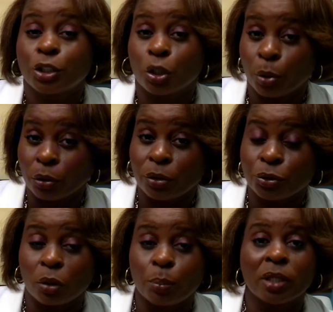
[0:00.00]
So, birth
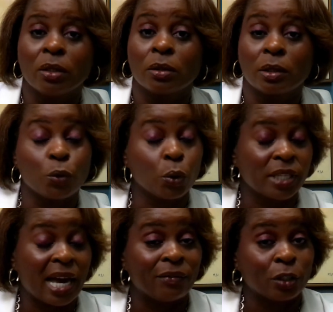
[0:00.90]
control pills, of
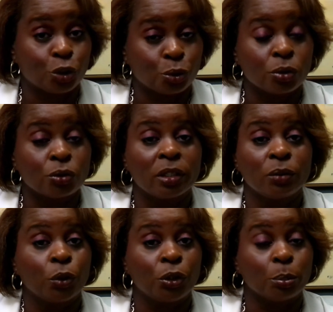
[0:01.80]
course, having
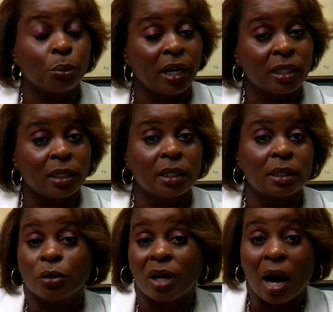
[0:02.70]
children when you're pregnant,
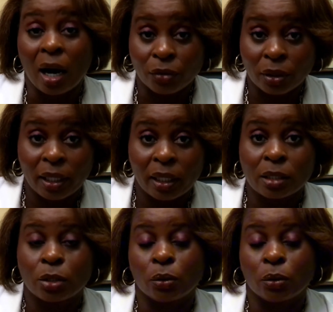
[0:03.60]
you're not ovulating.